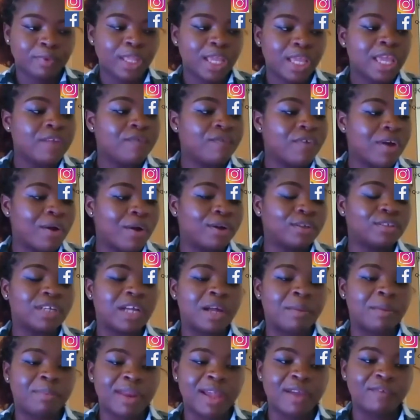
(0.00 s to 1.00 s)
if I want
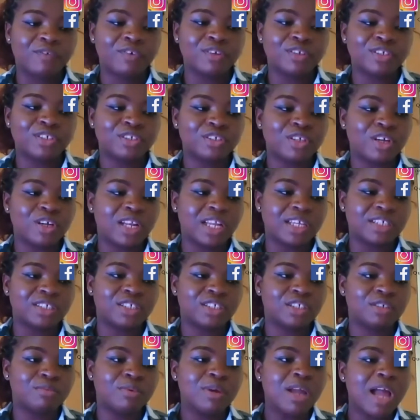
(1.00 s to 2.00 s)
to apply for this
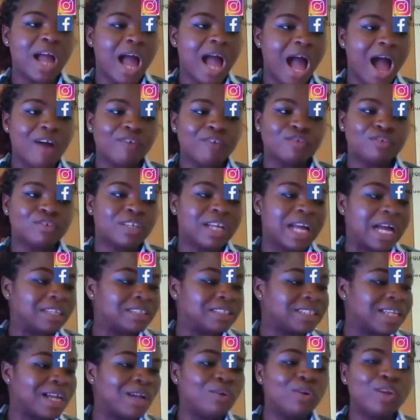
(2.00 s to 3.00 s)
scholarship, I have to go
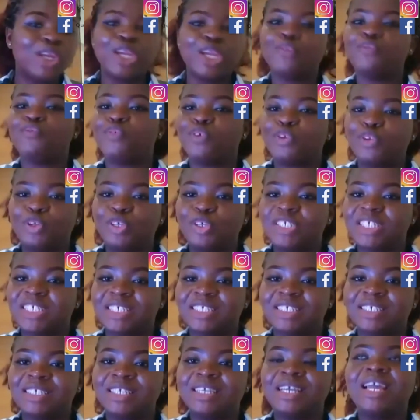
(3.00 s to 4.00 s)
and start looking for
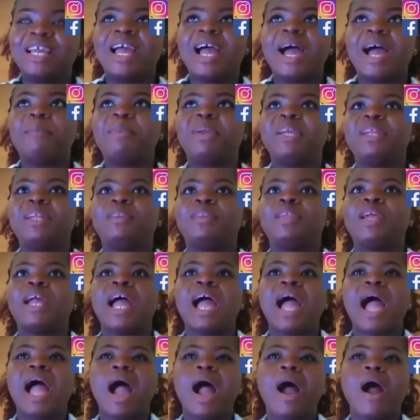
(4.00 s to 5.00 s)
nursing? I mean,
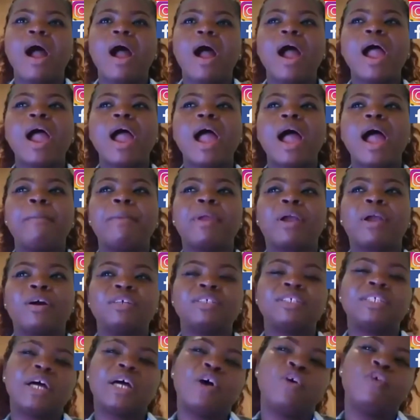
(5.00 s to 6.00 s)

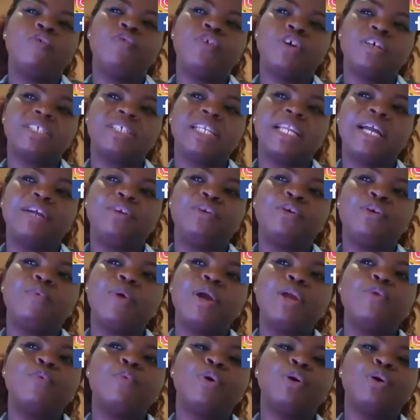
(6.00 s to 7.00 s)
because obviously I know
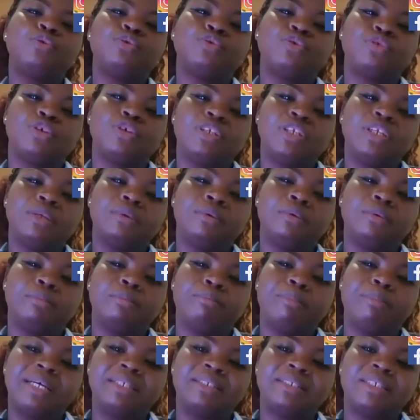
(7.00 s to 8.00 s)
when you want to study
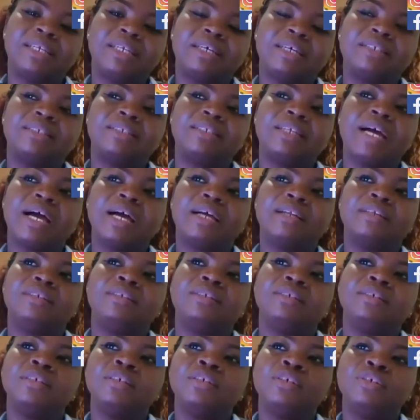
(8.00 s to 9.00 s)
masters
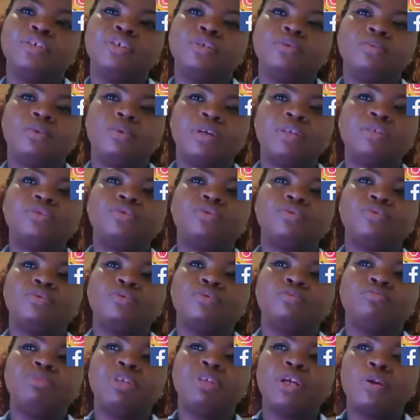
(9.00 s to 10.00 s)
and you want
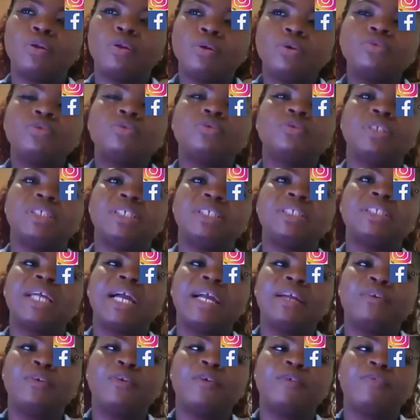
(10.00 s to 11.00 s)
to be close to this
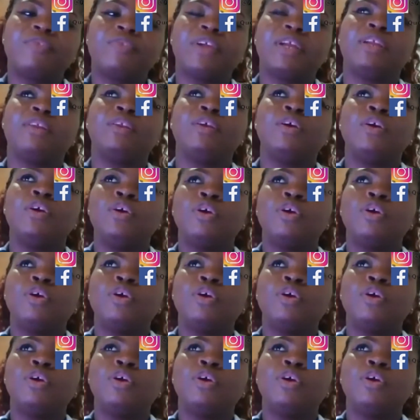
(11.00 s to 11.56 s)
kind of thing,